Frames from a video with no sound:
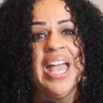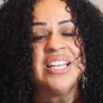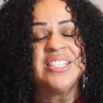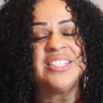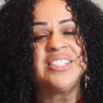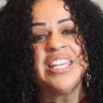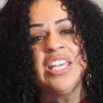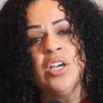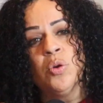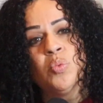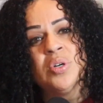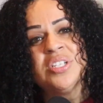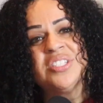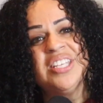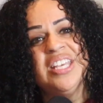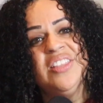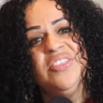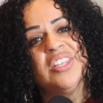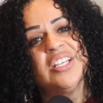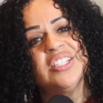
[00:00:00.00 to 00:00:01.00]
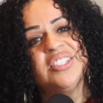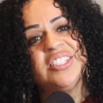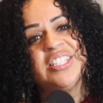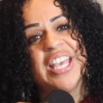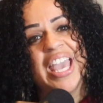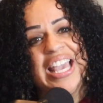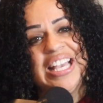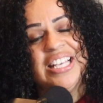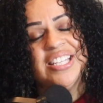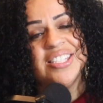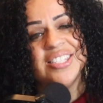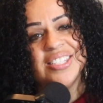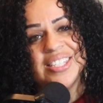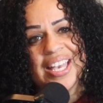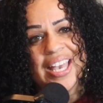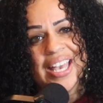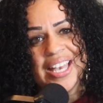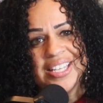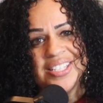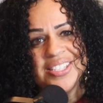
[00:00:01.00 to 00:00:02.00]
See, it was in the taste
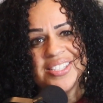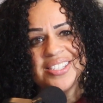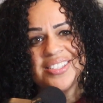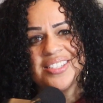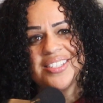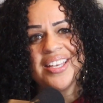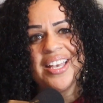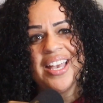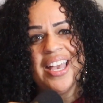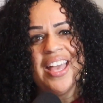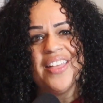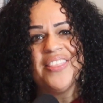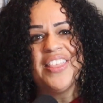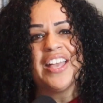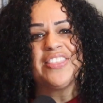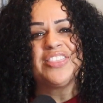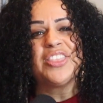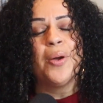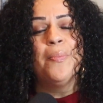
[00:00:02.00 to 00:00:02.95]
test that